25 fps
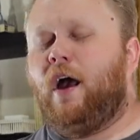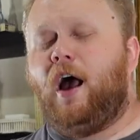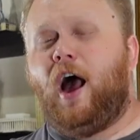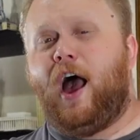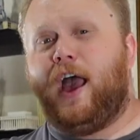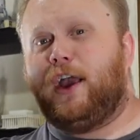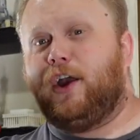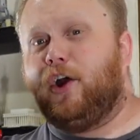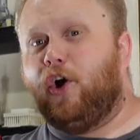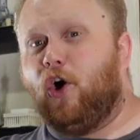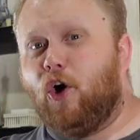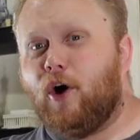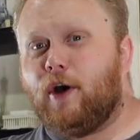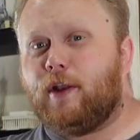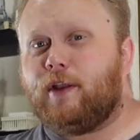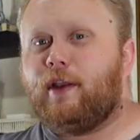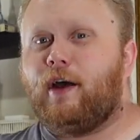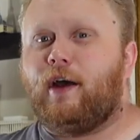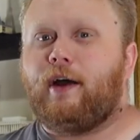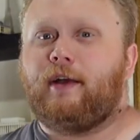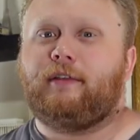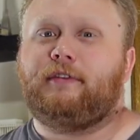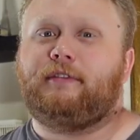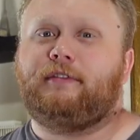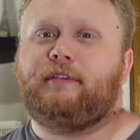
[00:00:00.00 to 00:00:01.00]
I could
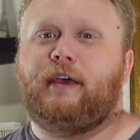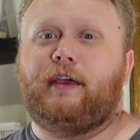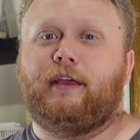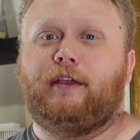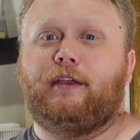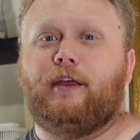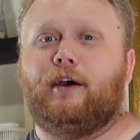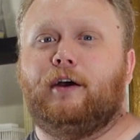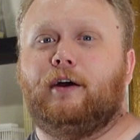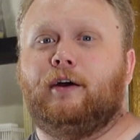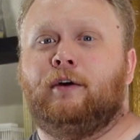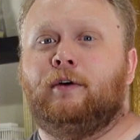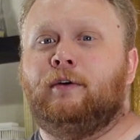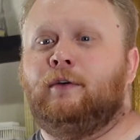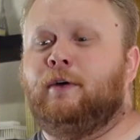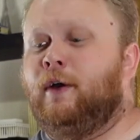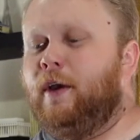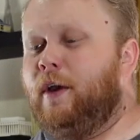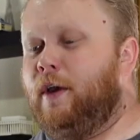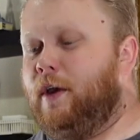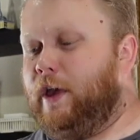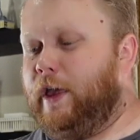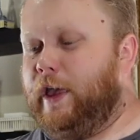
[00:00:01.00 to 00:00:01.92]
not say no.